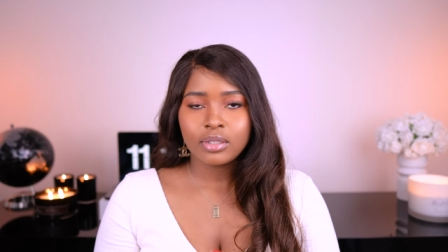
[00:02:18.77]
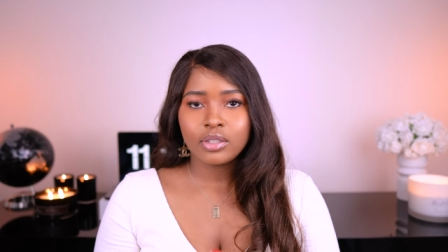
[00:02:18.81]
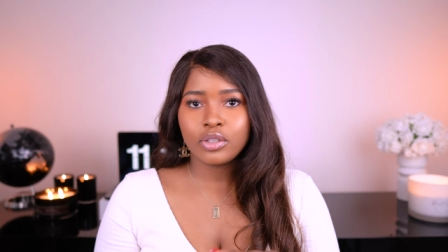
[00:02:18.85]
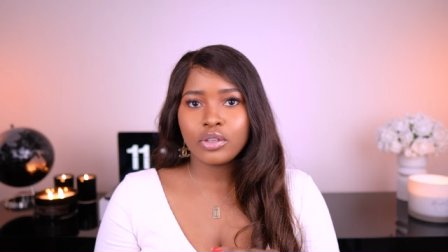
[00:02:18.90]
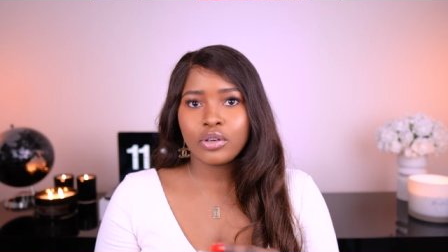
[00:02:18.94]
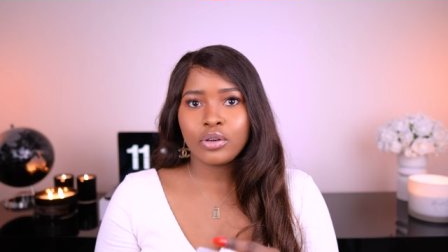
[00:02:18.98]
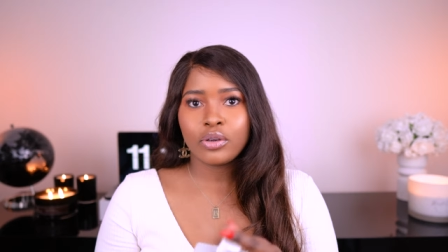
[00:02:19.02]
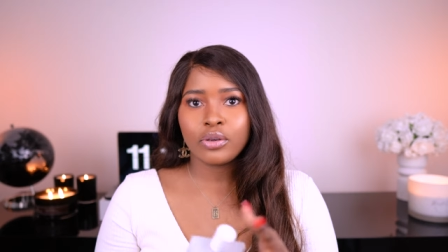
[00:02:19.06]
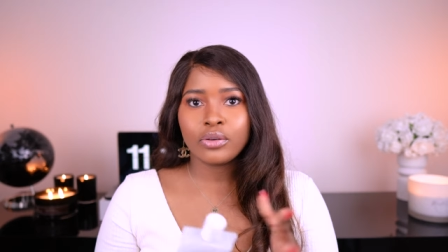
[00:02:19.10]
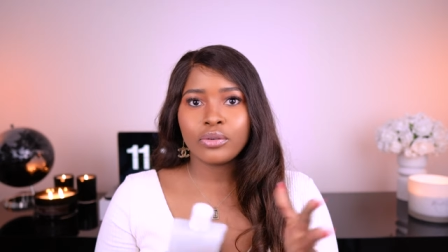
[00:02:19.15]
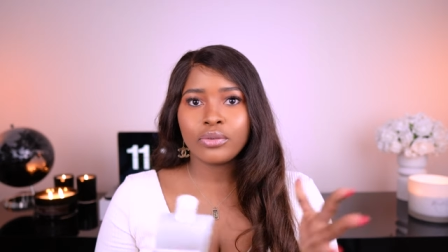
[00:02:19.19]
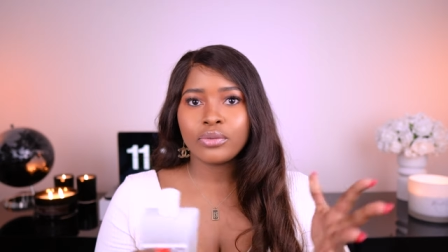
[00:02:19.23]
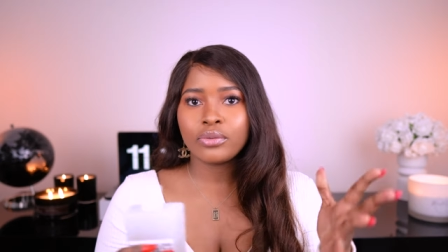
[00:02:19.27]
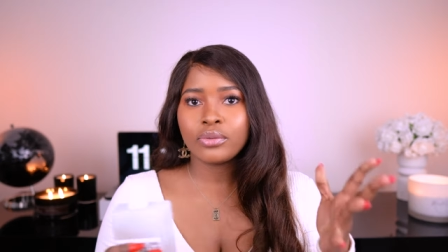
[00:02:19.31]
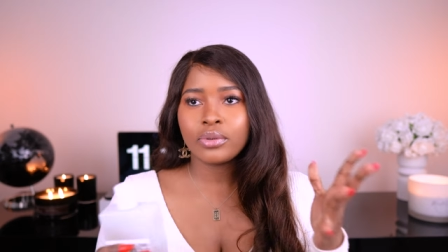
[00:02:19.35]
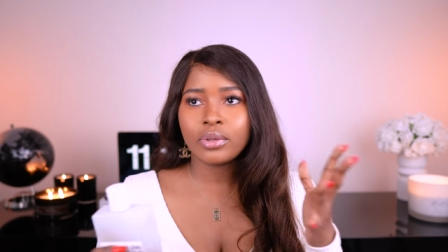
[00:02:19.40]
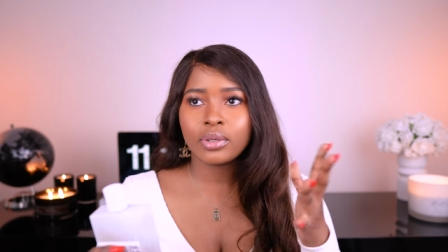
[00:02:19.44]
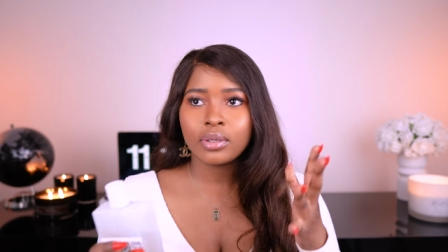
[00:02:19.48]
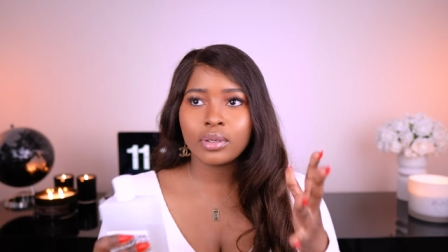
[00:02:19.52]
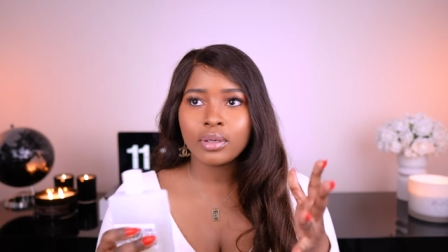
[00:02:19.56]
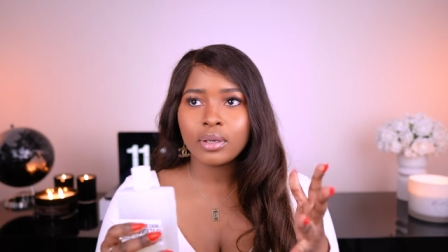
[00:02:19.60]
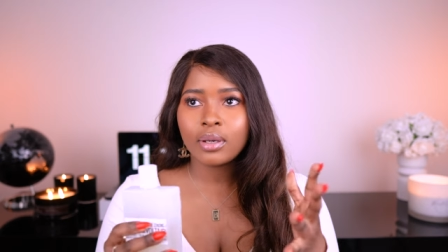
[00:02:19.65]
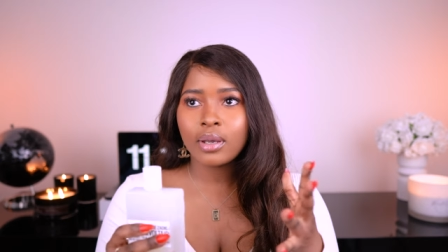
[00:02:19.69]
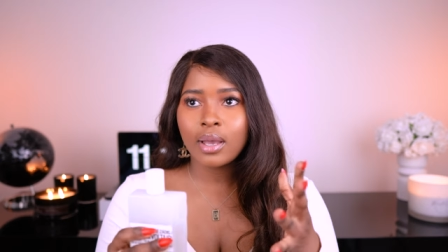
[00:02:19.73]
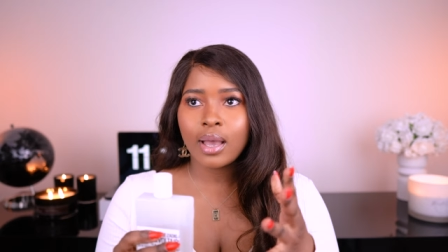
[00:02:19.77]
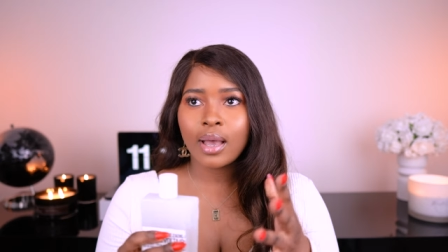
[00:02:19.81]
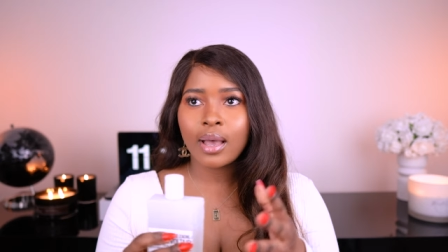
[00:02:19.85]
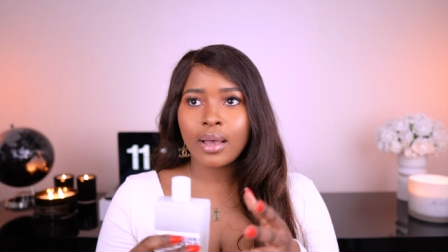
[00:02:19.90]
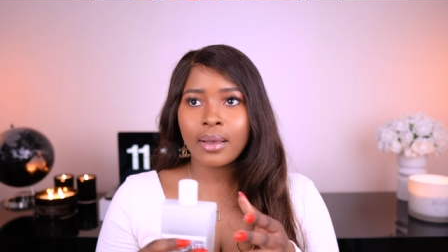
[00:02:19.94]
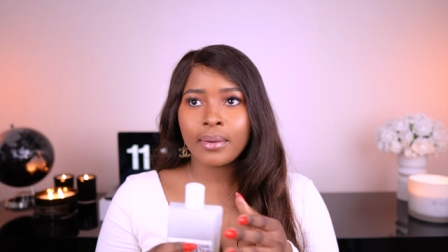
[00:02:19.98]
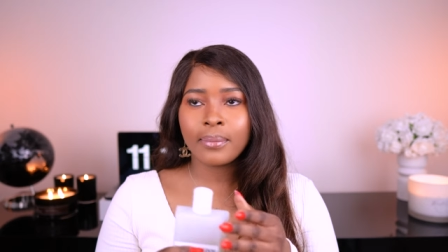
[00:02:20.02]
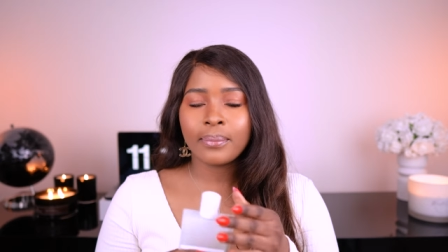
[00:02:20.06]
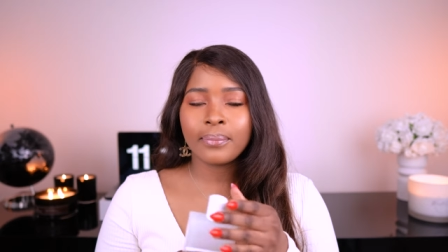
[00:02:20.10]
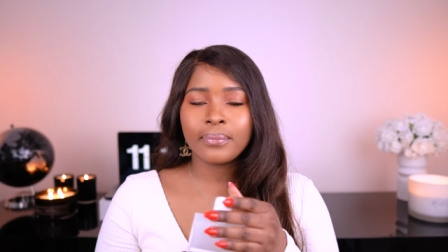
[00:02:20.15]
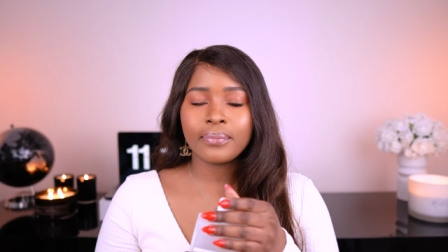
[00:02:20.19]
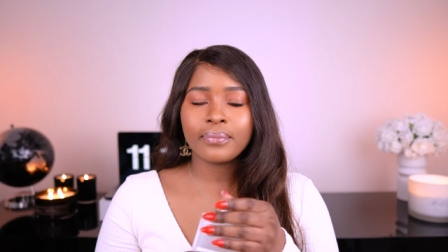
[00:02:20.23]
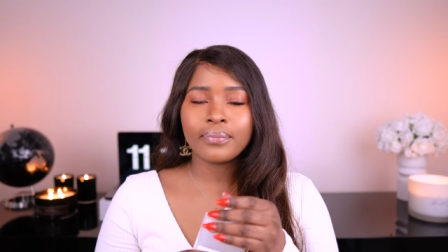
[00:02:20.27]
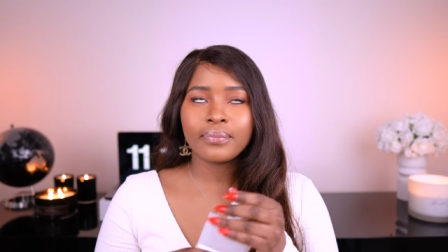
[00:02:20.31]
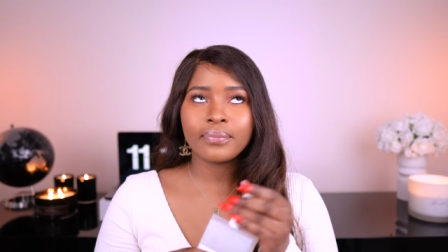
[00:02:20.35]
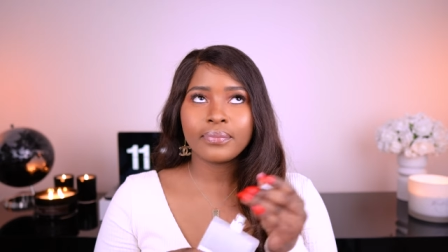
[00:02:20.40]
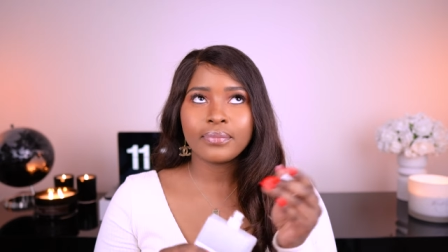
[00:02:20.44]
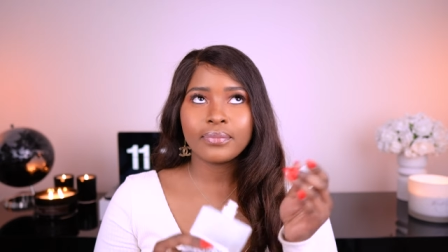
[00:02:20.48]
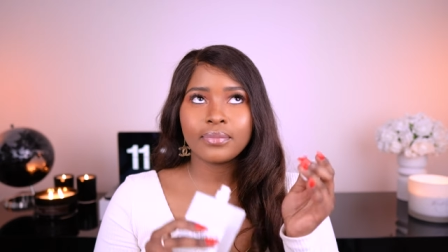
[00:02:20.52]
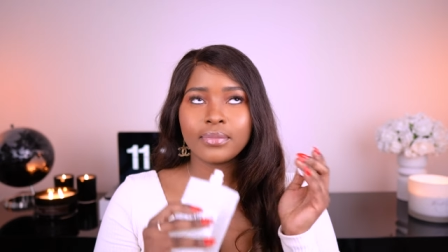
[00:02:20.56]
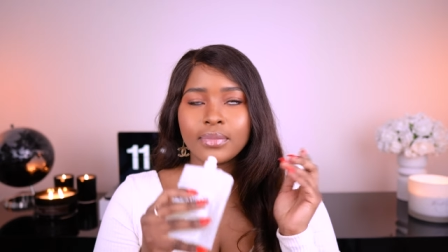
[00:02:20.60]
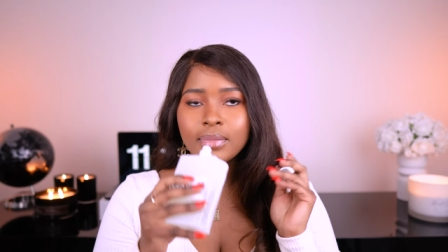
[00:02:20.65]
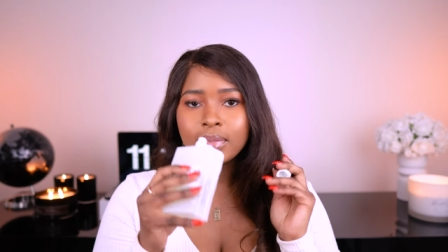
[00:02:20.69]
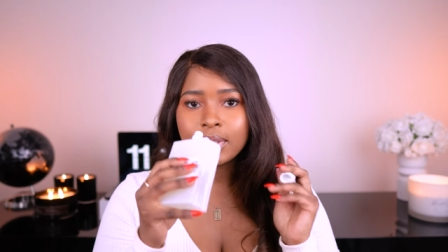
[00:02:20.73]
you know, um,
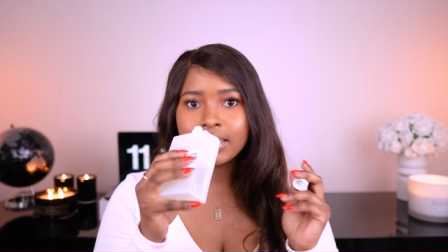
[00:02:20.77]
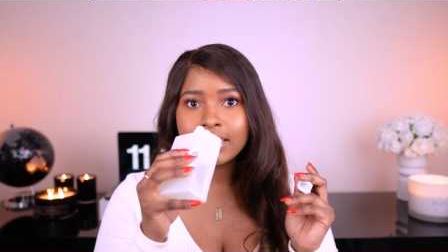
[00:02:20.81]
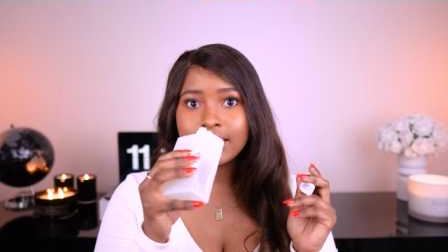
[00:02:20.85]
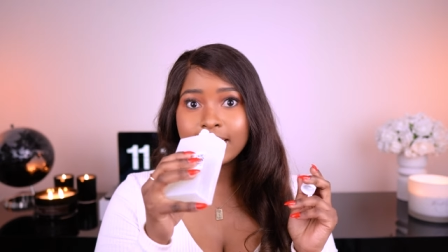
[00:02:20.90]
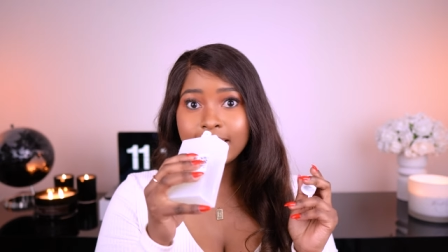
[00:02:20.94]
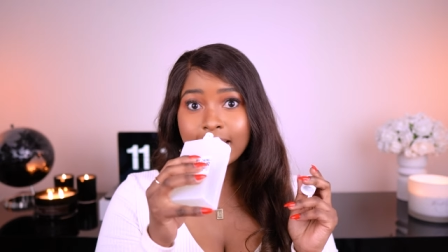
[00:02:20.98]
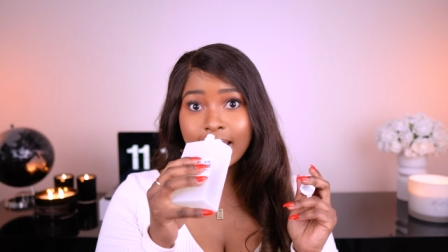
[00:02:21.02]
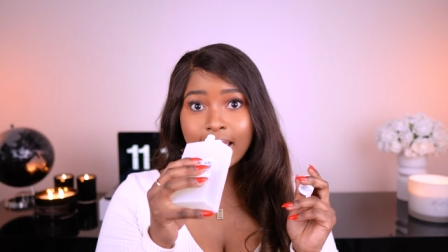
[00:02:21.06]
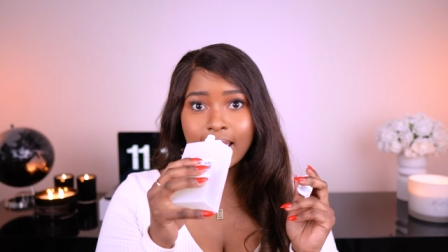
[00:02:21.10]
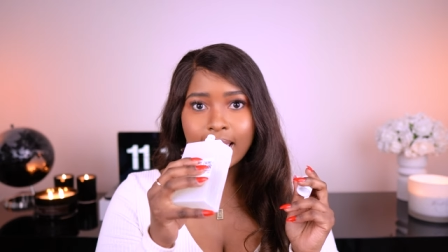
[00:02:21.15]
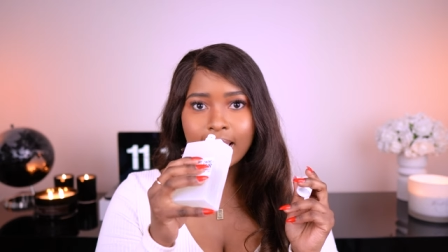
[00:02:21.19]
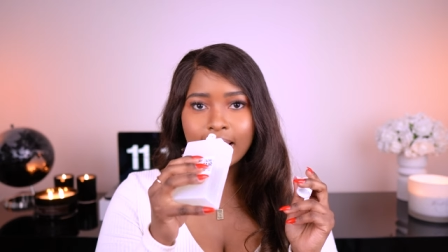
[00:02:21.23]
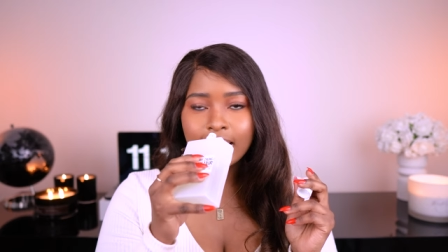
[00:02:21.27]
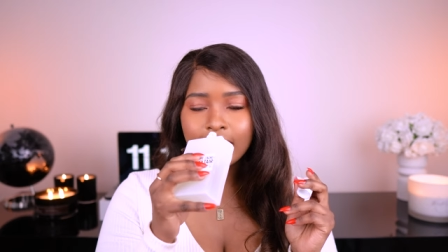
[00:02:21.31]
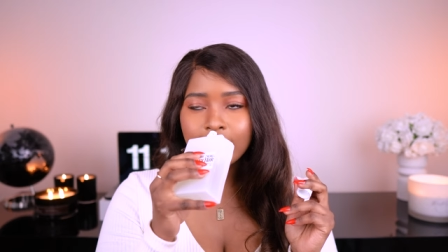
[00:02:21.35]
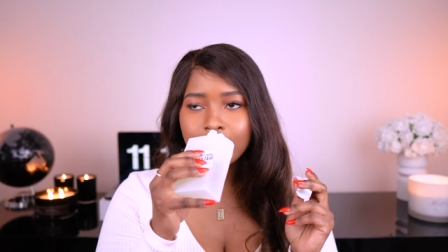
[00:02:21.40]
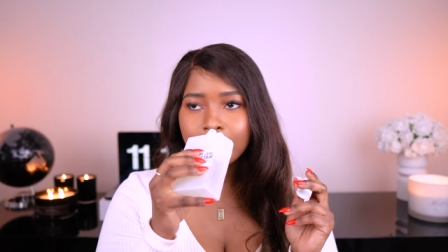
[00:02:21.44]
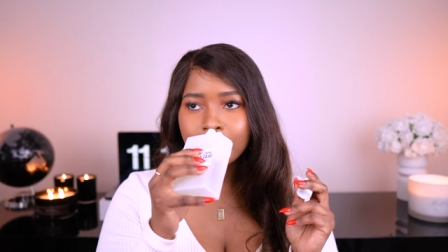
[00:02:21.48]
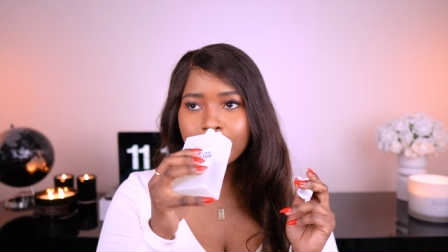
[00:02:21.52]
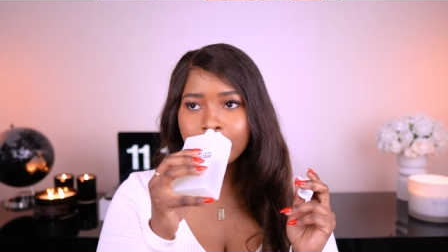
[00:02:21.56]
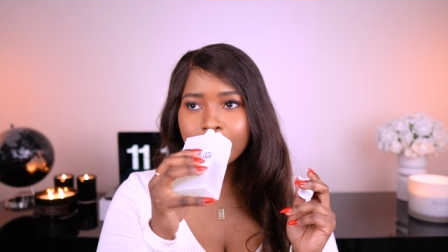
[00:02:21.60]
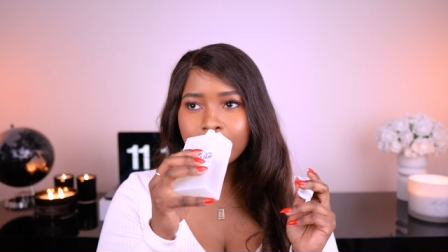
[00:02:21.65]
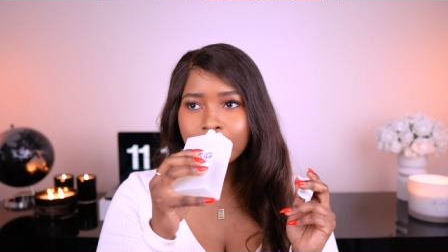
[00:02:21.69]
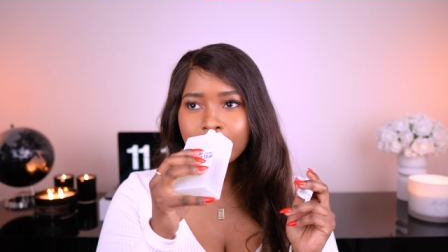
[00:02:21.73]
day.